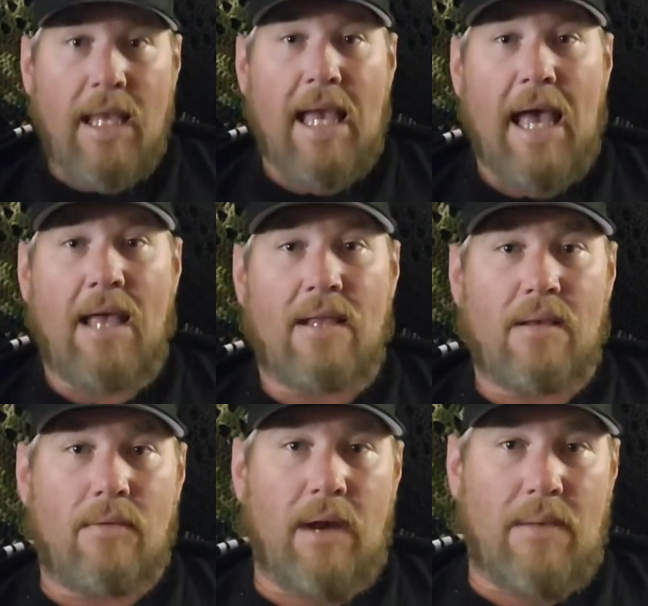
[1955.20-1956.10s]
Yeah,
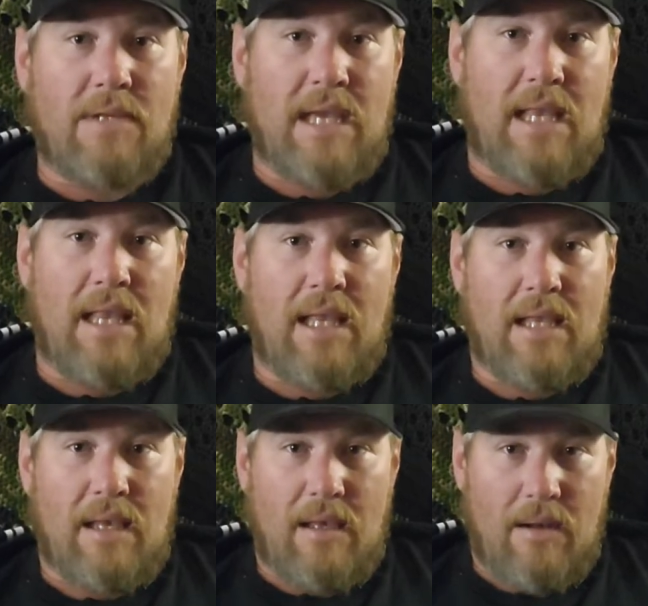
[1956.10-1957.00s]
Ramsey, I'd
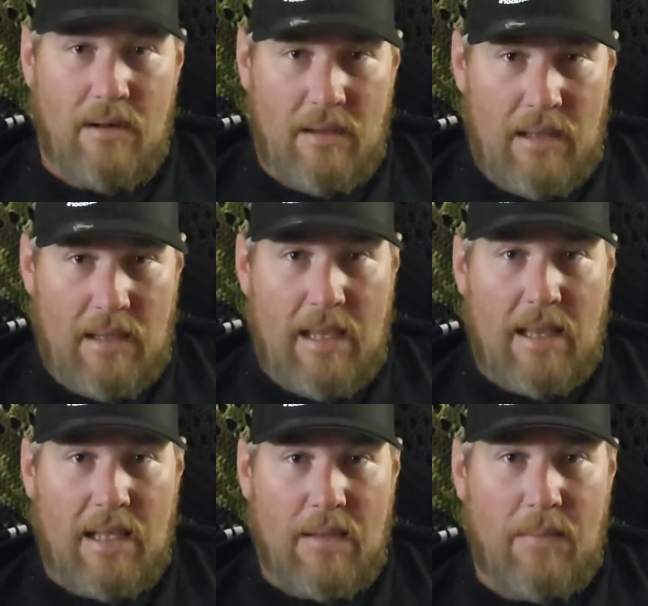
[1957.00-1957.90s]
like to
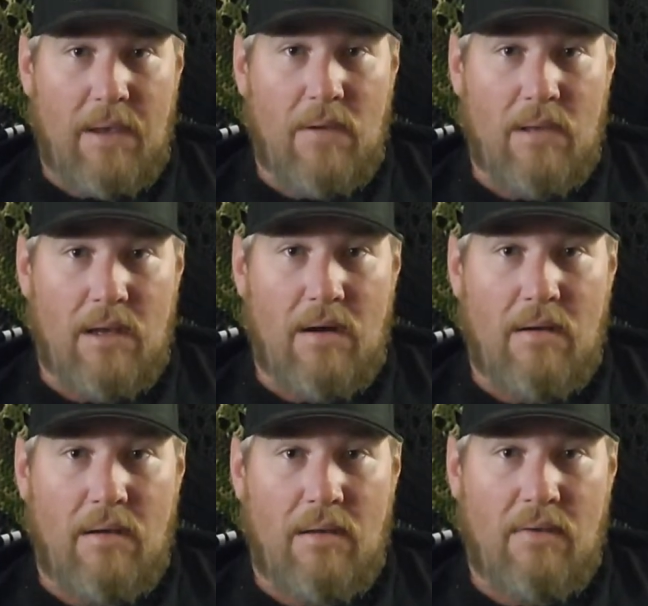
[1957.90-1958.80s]
be out there
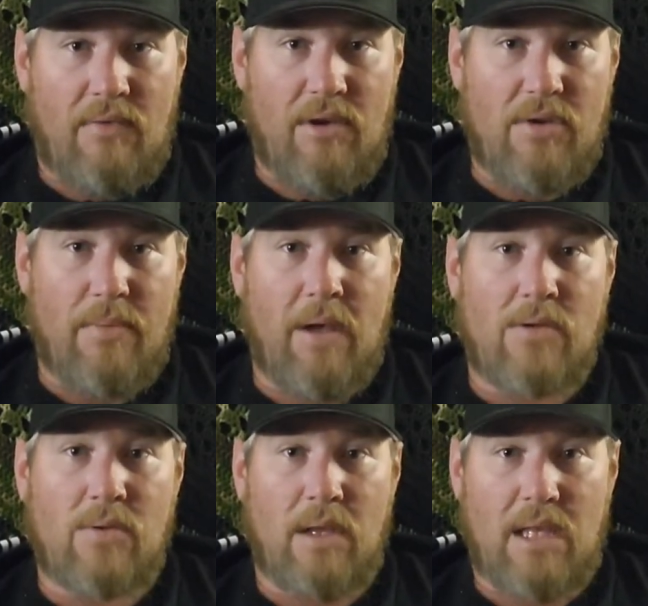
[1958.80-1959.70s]
to Freezer
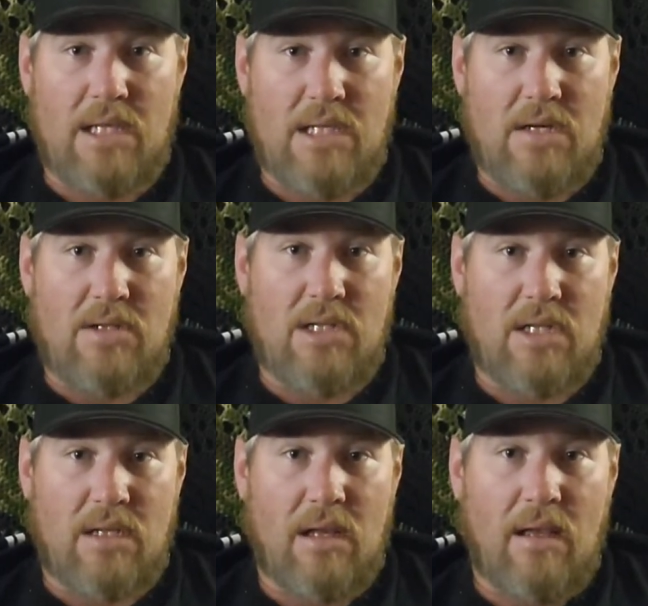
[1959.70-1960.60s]
Bounds one of these years
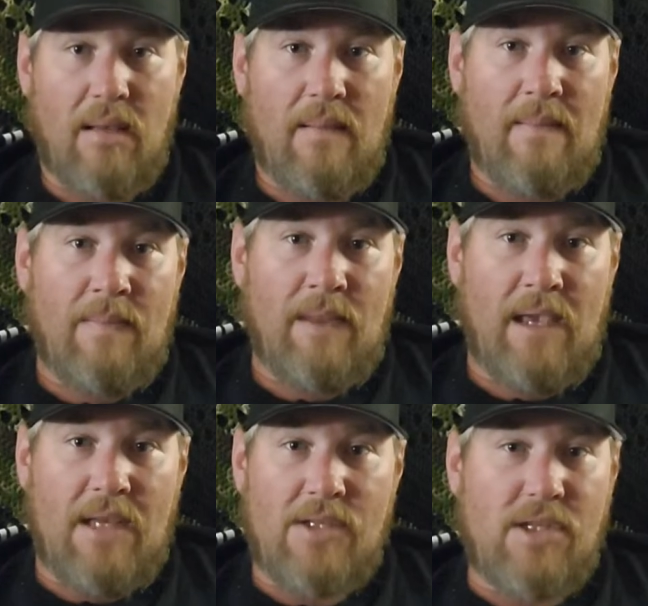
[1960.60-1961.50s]

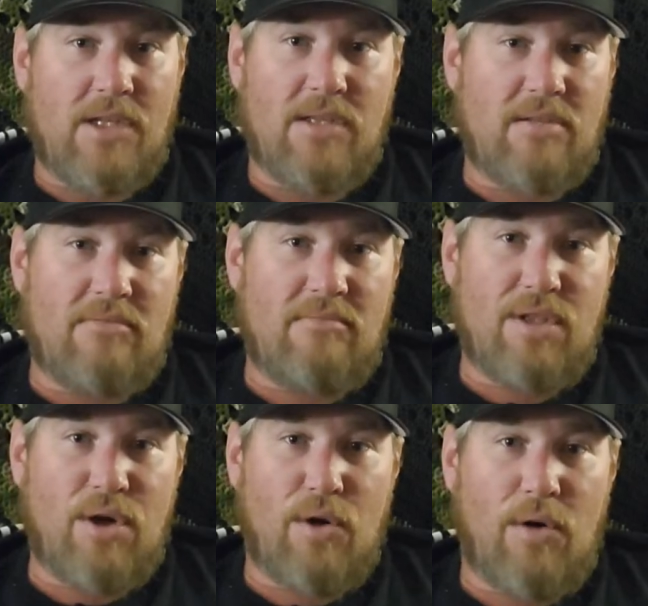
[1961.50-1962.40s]
and just
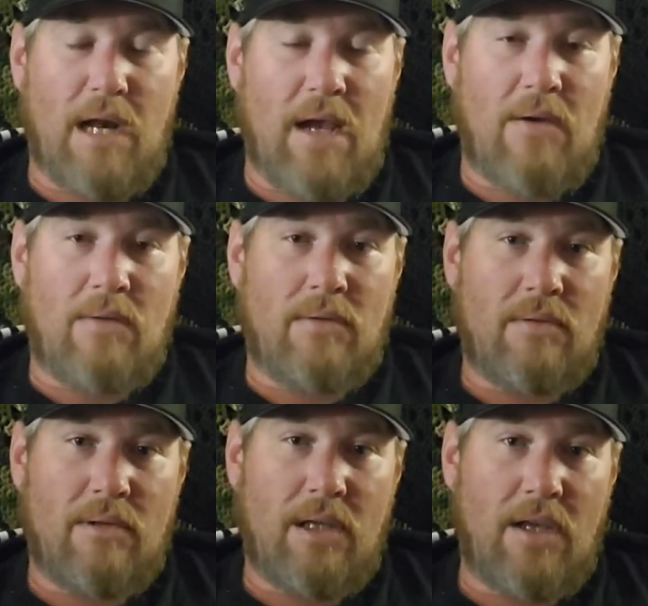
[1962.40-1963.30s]
screw around,
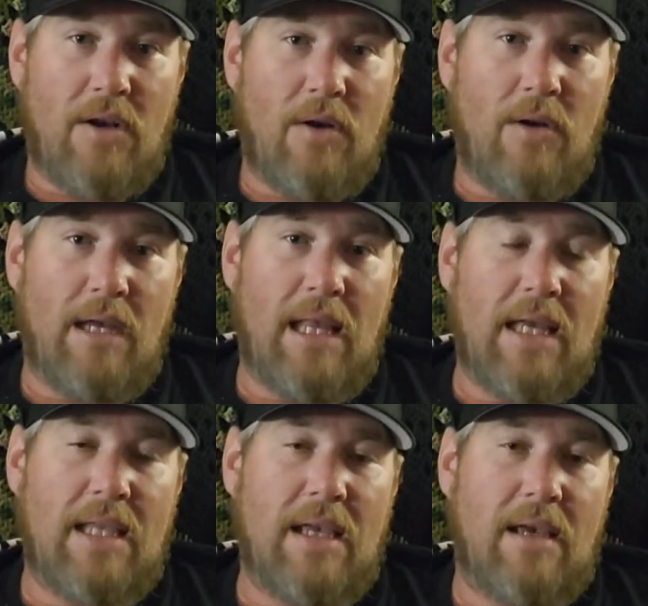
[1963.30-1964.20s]
I'd
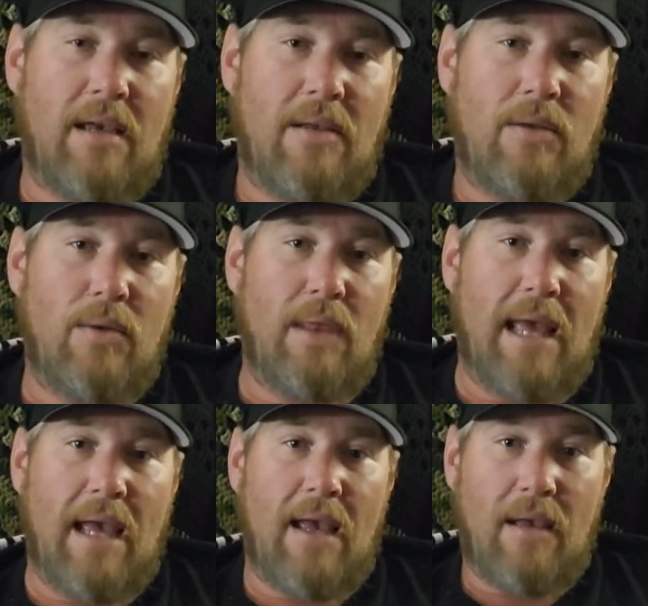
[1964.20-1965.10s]
like to do
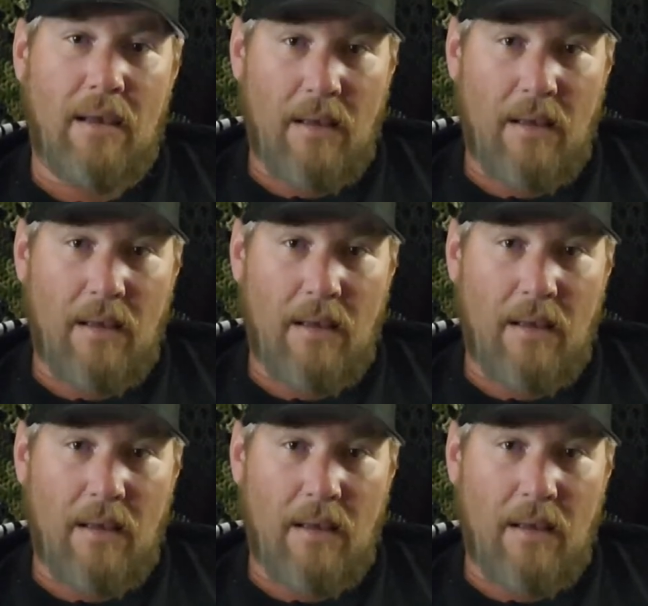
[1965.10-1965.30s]
that.